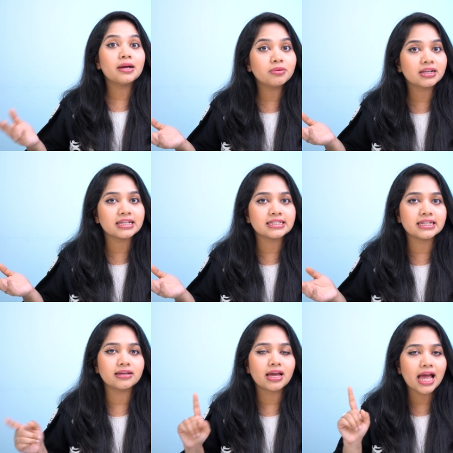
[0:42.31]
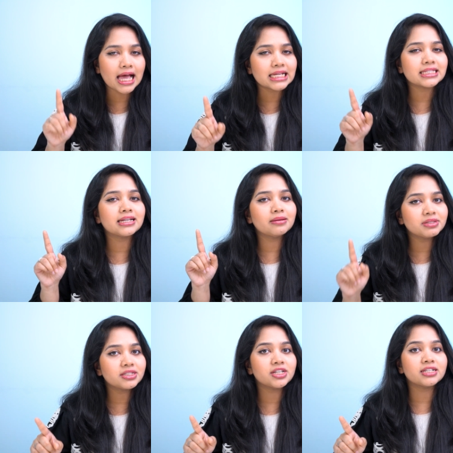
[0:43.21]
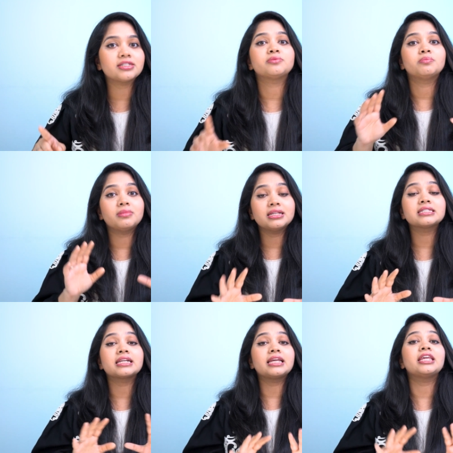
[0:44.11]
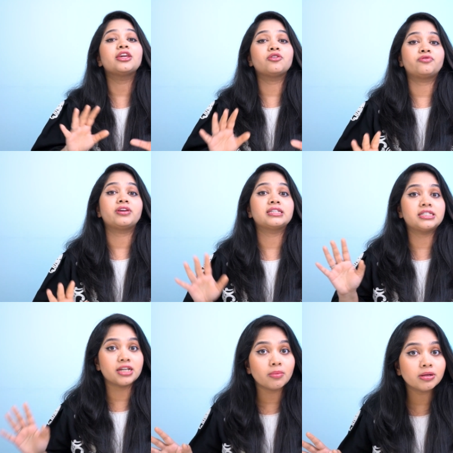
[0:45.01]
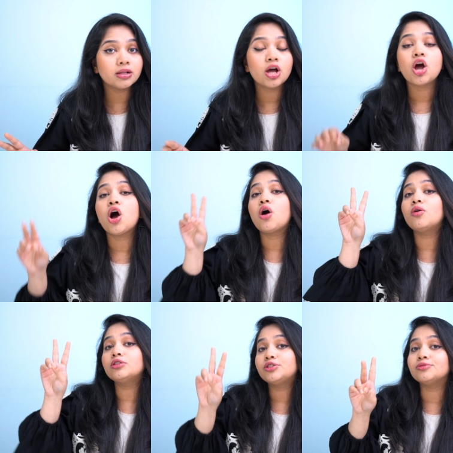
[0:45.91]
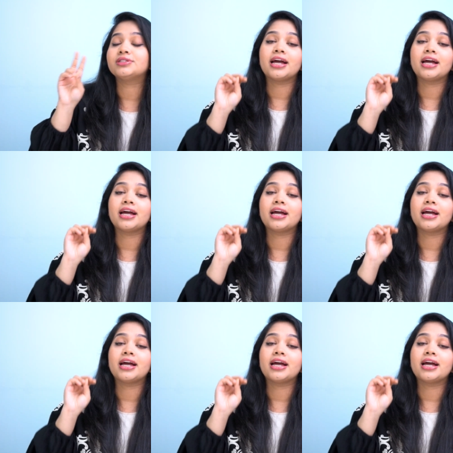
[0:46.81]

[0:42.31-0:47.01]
Double cleansing as the name suggests, means cleaning your face double or two